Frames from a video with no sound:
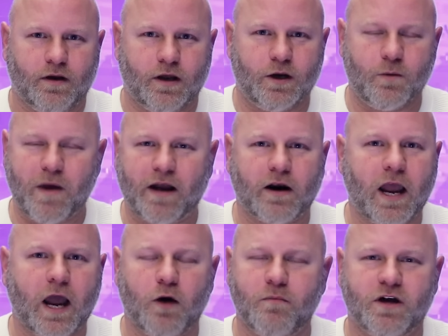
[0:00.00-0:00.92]
And no matter
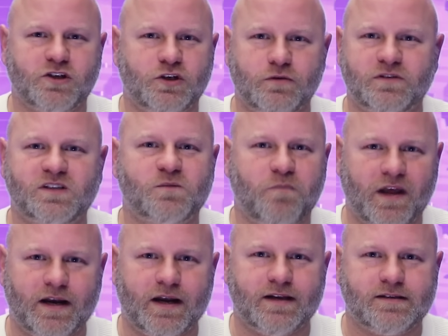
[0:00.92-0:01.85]
how much you
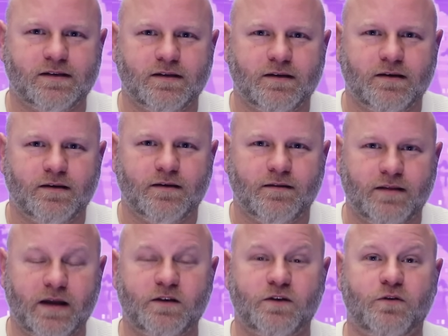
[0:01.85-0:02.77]
spin it,
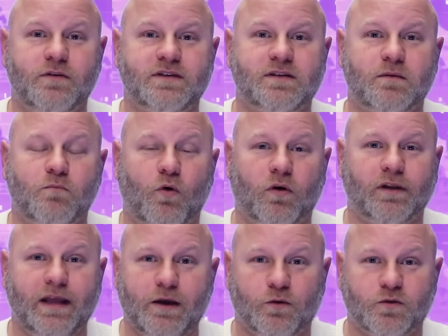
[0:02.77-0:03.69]
that dude is in more
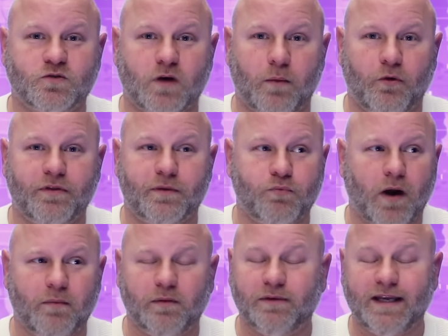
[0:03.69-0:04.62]
legal trouble than
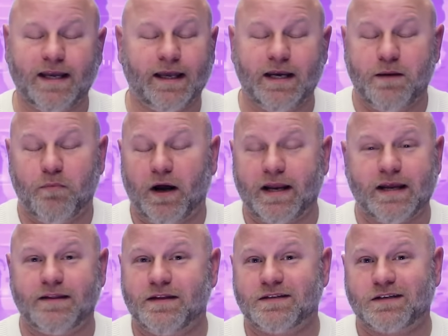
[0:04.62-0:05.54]
probably
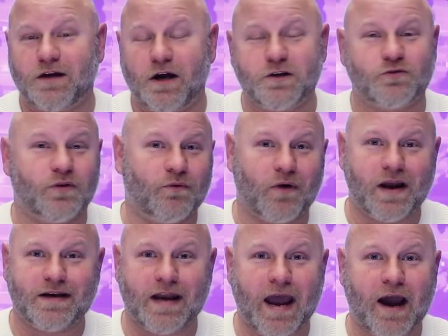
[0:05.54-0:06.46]
anybody in this country
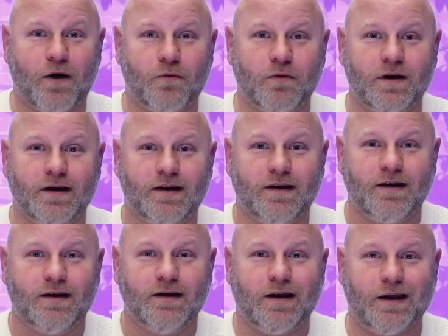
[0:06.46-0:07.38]
right now.
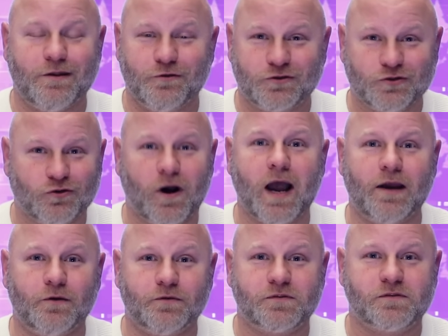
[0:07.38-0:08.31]
And those
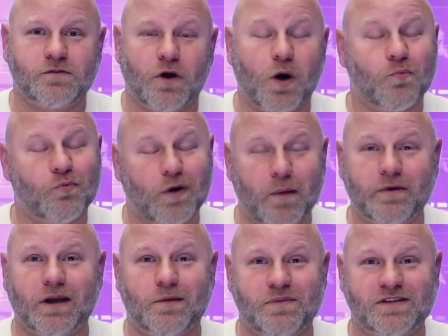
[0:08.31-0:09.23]
trials are
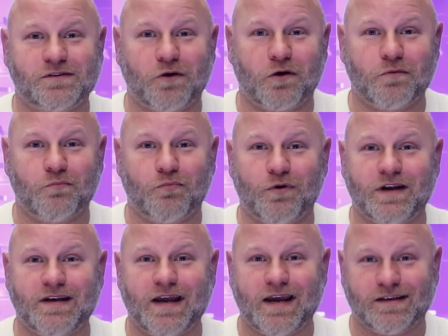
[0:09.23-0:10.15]
probably going to be starting
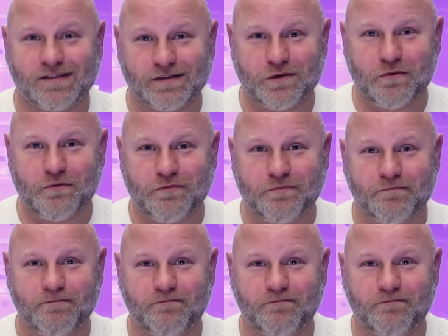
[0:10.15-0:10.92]
pretty dang soon.